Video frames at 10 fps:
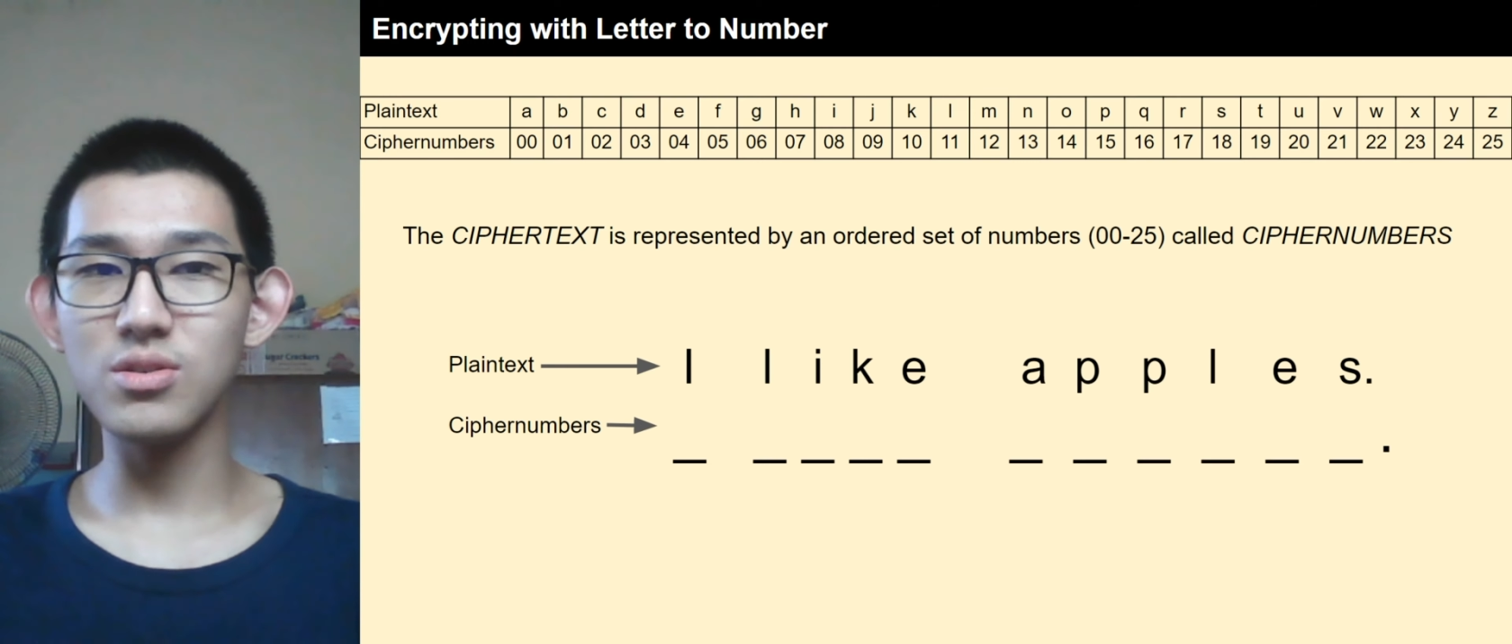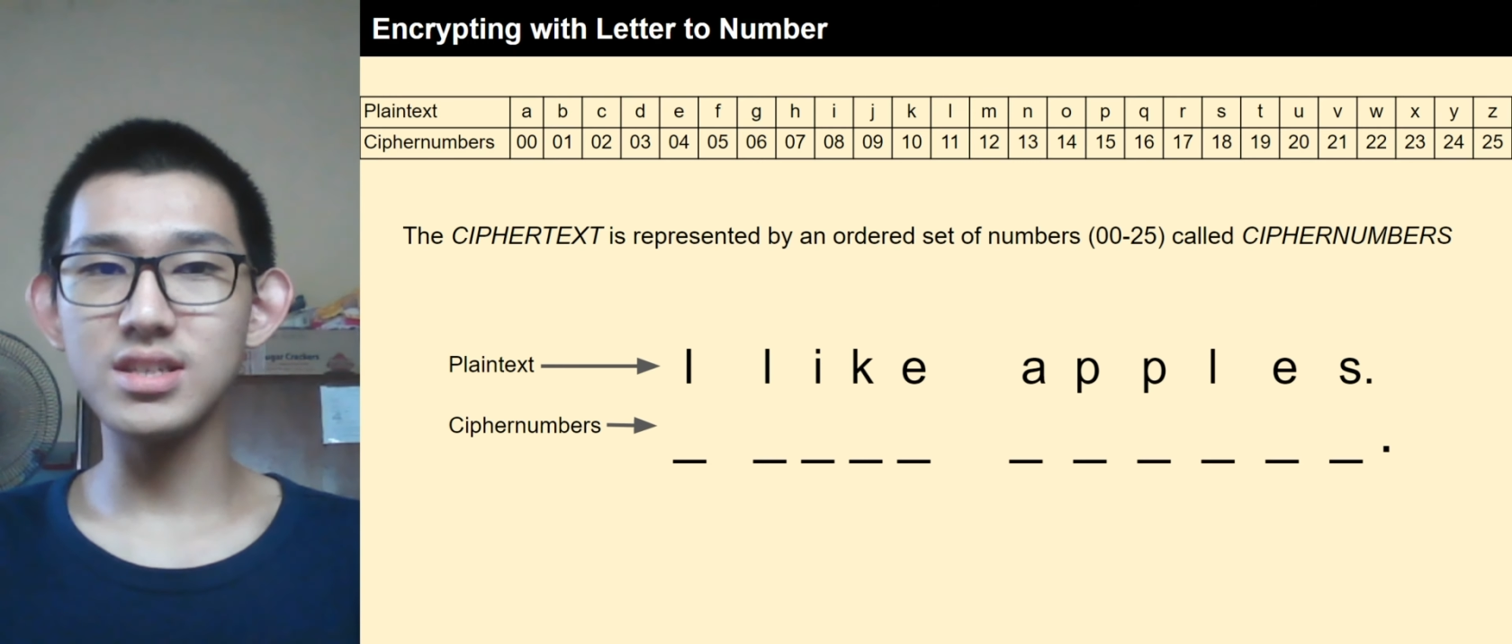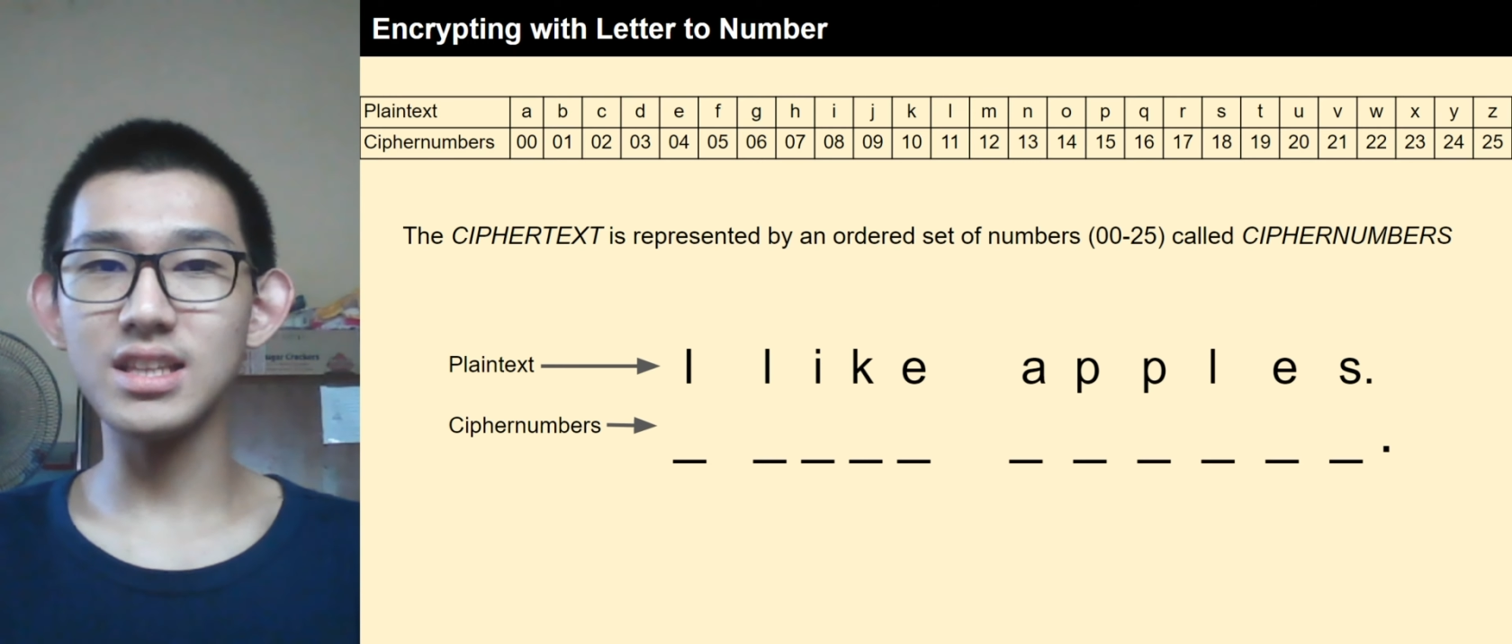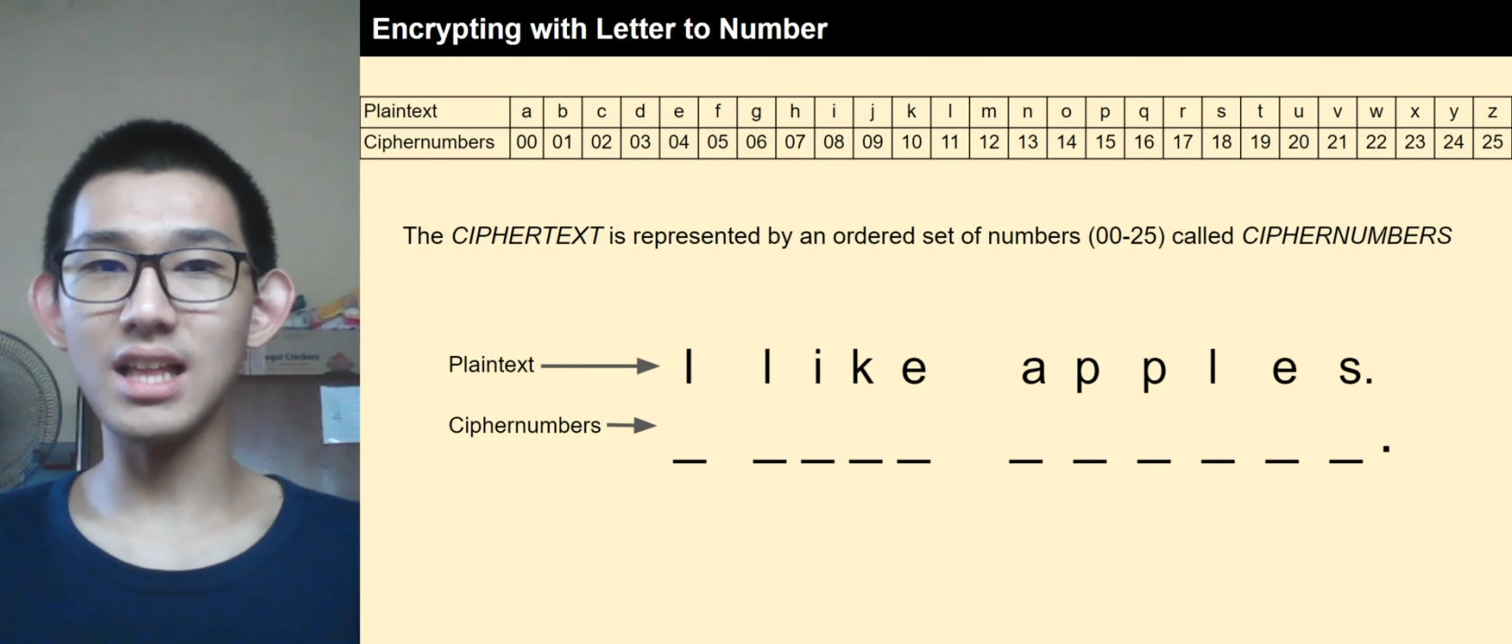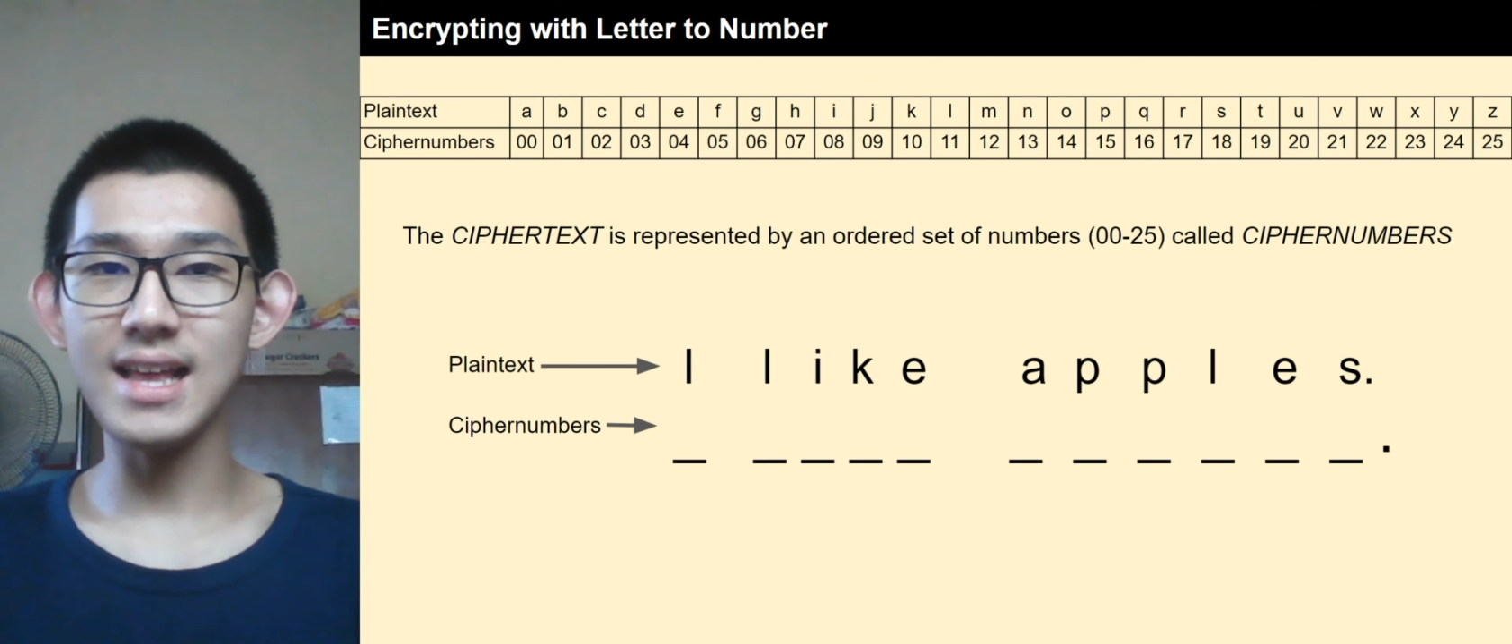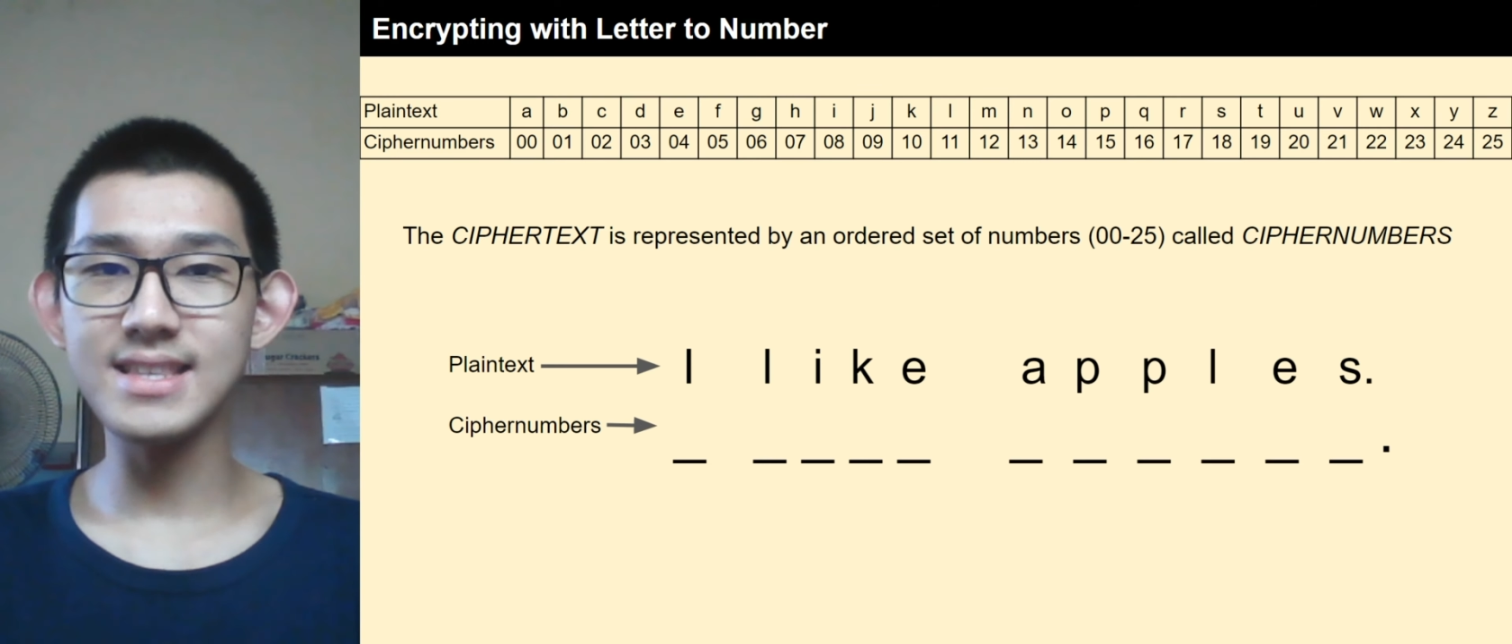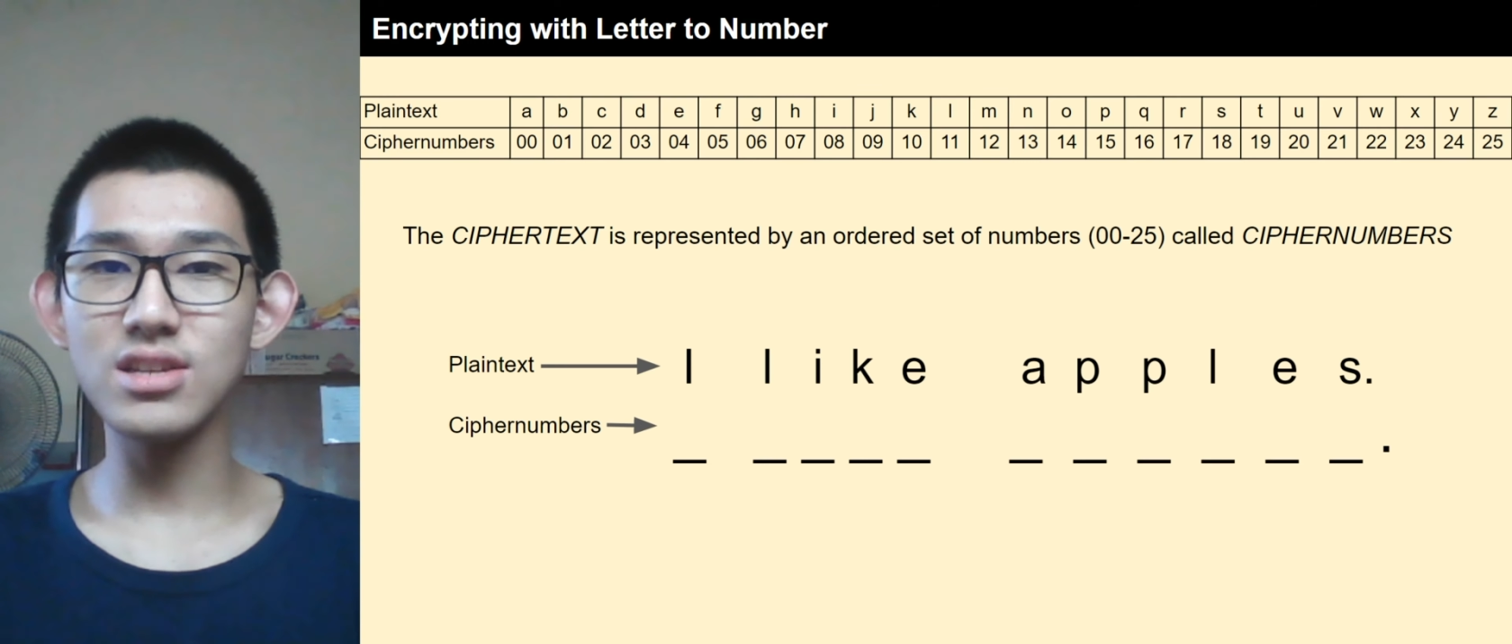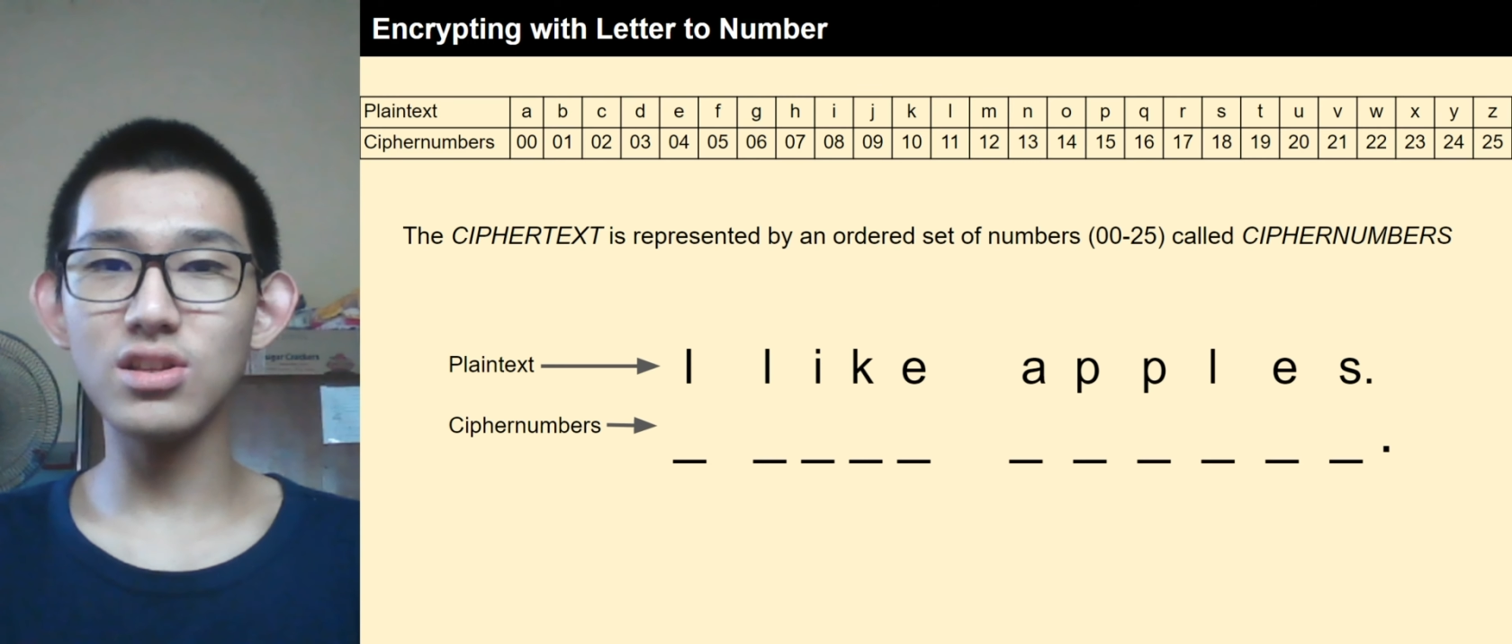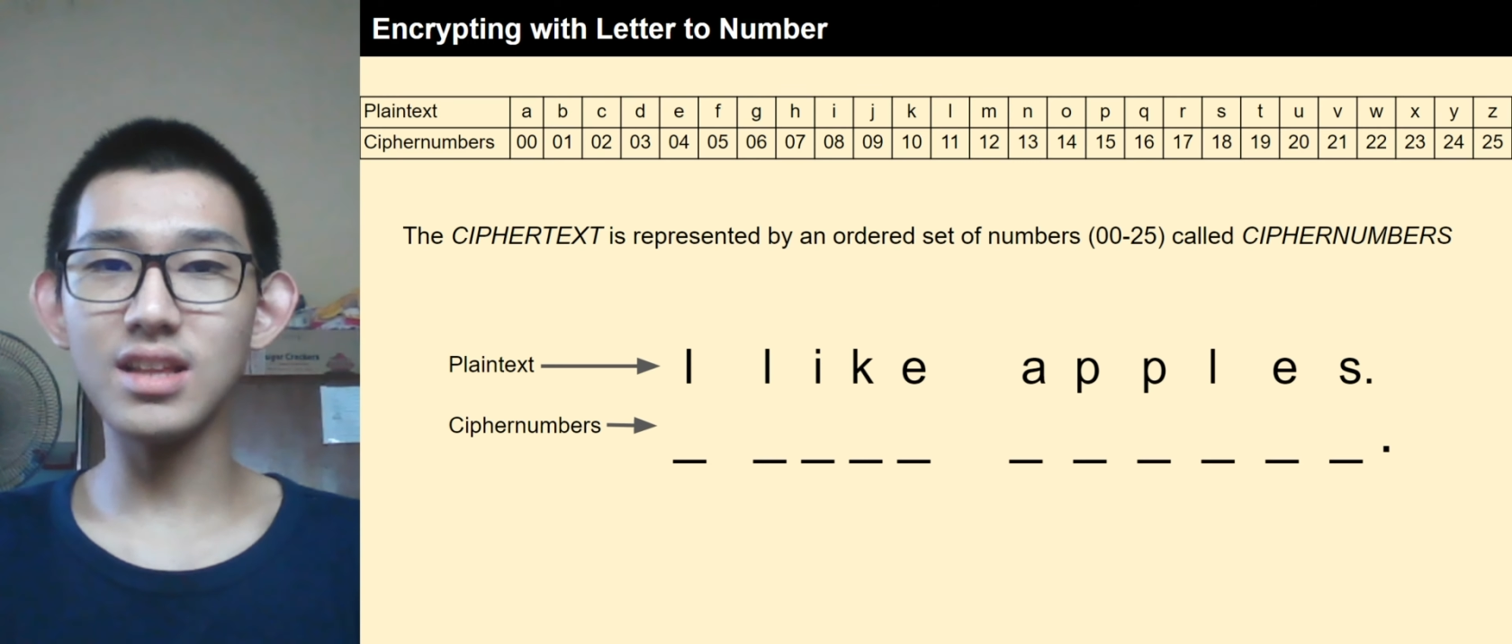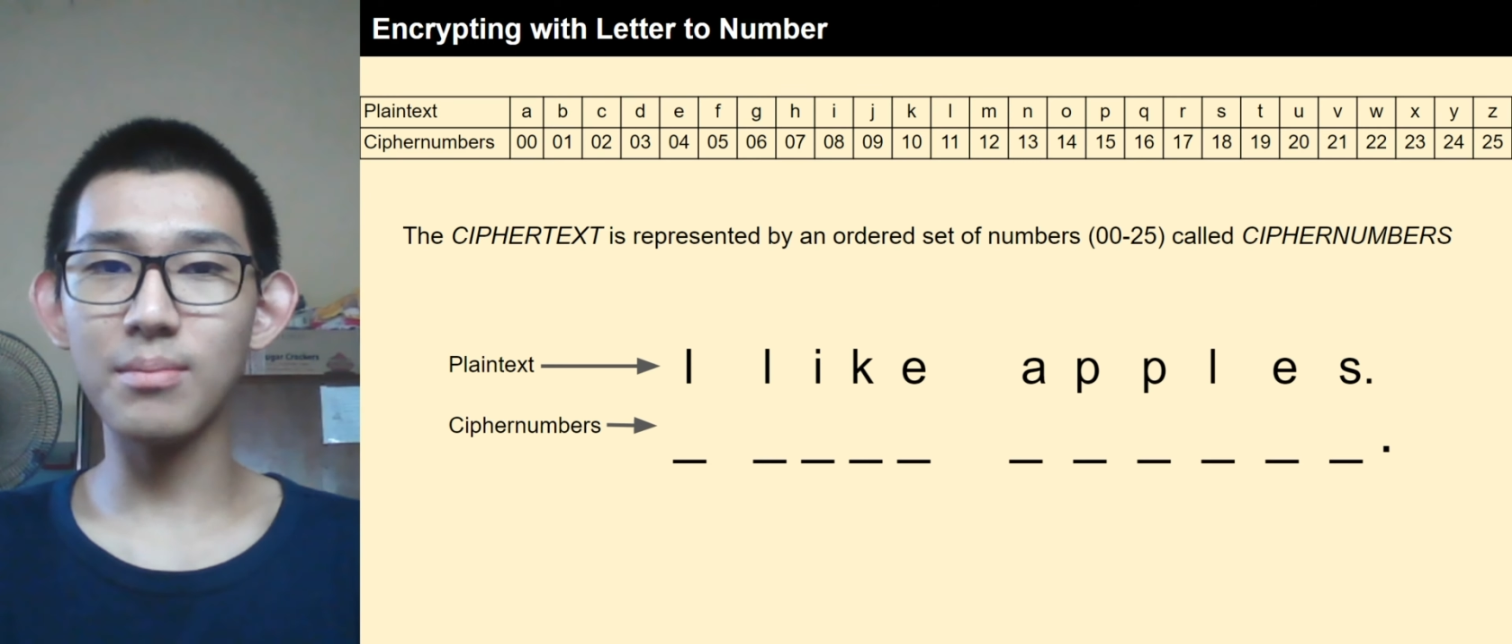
using the letter to